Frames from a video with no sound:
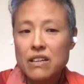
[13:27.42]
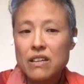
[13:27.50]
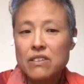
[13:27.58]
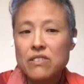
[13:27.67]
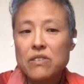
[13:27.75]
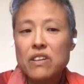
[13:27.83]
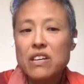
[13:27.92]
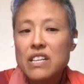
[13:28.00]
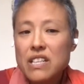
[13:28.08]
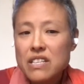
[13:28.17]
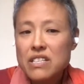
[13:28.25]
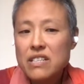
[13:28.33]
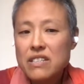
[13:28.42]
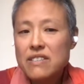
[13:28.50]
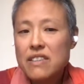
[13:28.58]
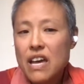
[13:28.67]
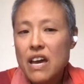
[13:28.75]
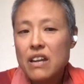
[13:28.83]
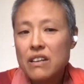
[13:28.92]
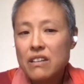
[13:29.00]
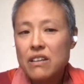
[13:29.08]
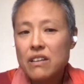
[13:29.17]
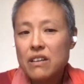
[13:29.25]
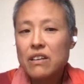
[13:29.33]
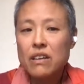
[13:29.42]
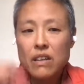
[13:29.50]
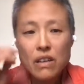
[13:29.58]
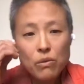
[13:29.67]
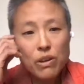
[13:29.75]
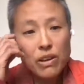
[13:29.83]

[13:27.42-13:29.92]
So the conditions that we're